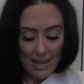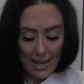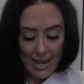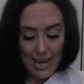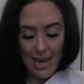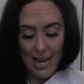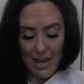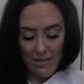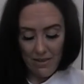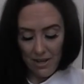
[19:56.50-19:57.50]
I
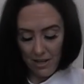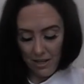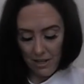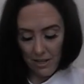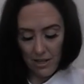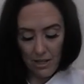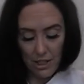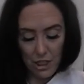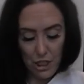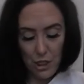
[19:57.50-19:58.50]
have
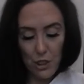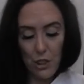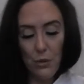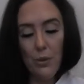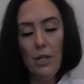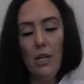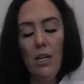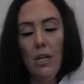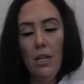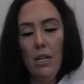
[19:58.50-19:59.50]
two
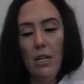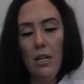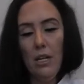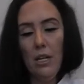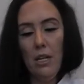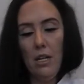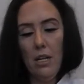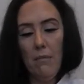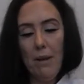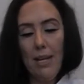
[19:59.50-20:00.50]

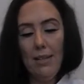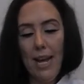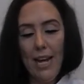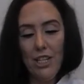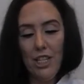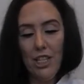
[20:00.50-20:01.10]
of my lash